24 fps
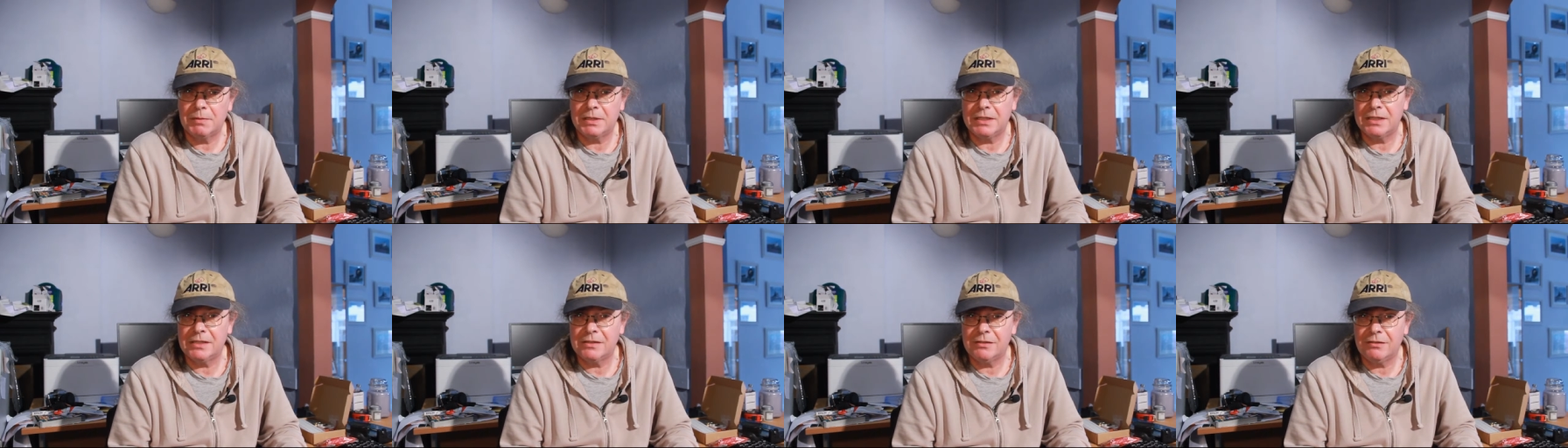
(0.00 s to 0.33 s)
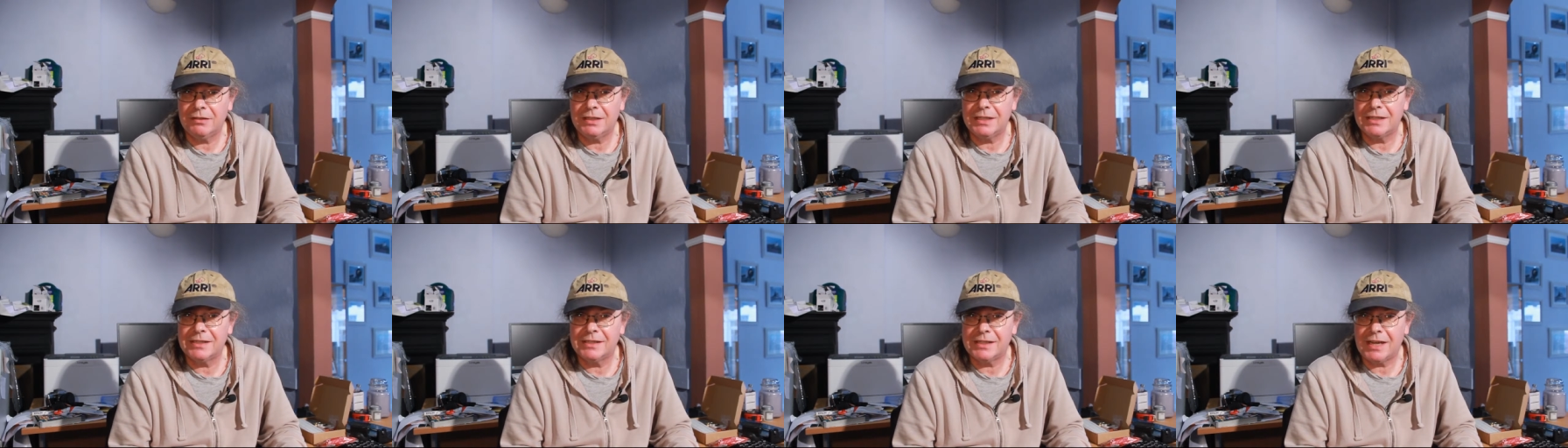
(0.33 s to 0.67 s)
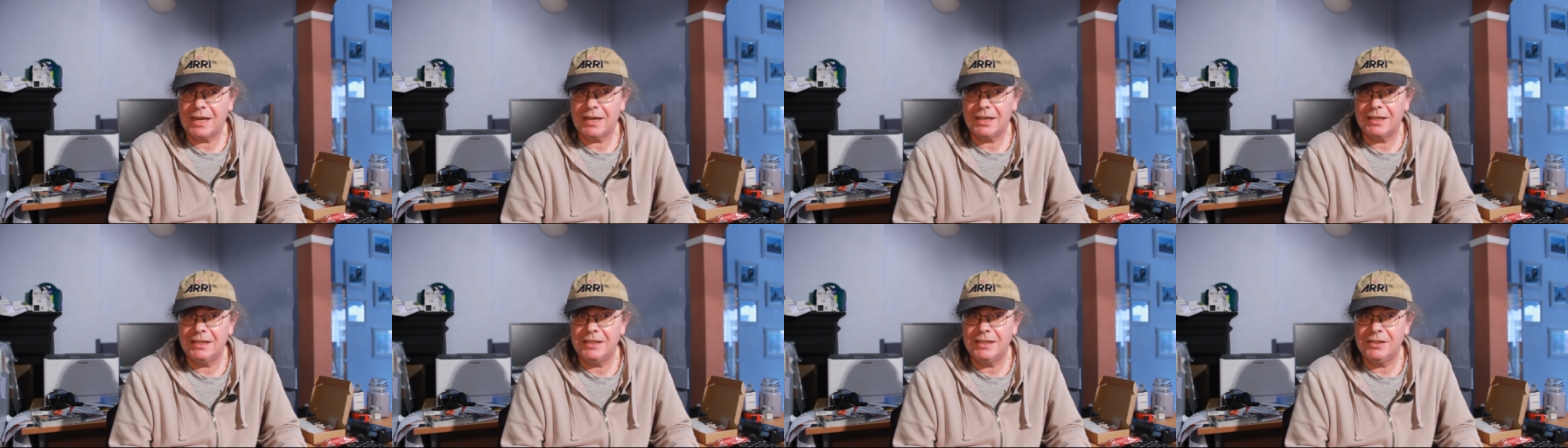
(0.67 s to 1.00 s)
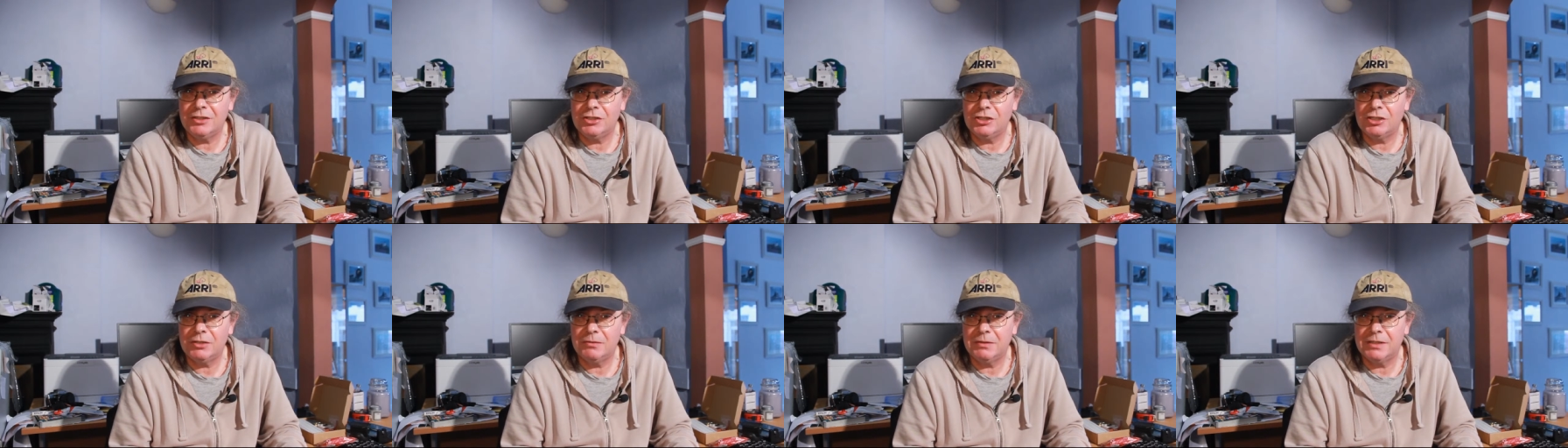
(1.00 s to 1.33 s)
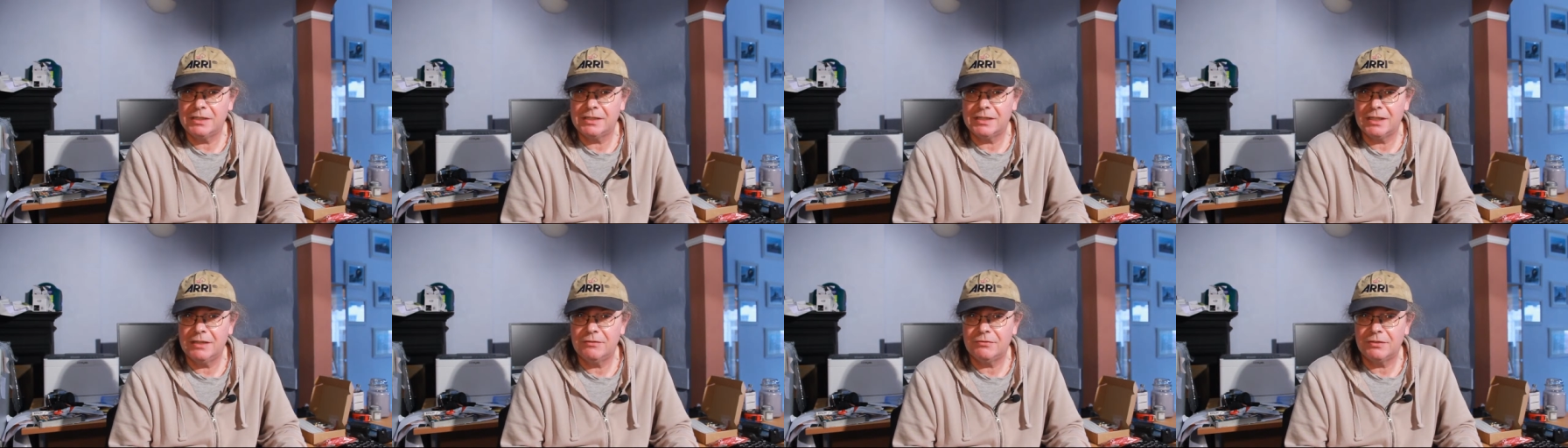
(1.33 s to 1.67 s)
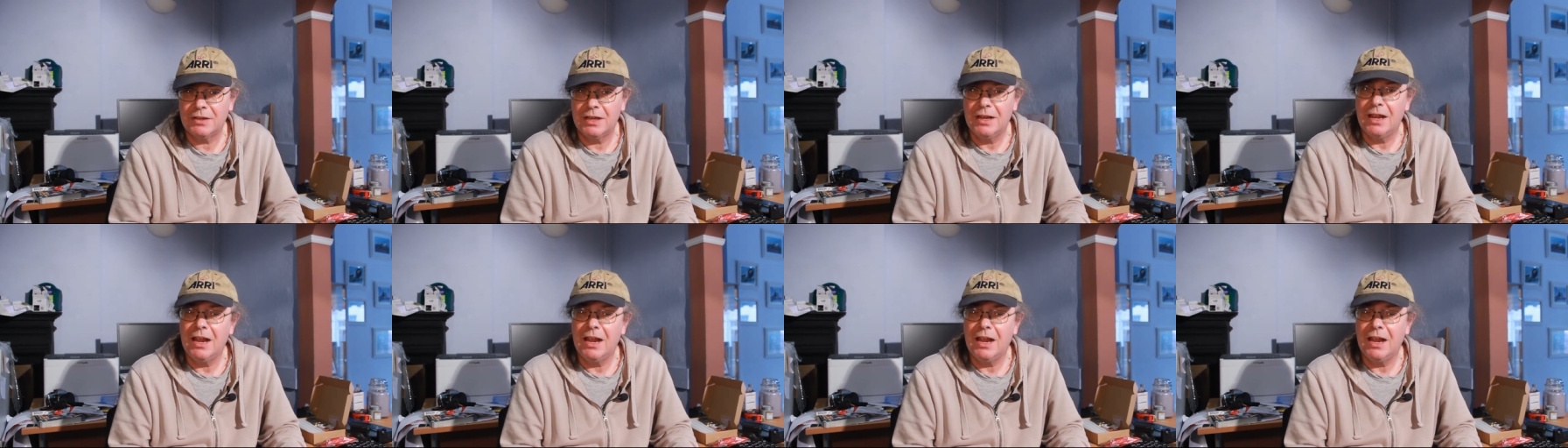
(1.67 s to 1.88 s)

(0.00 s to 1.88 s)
but it's not exactly intuitive,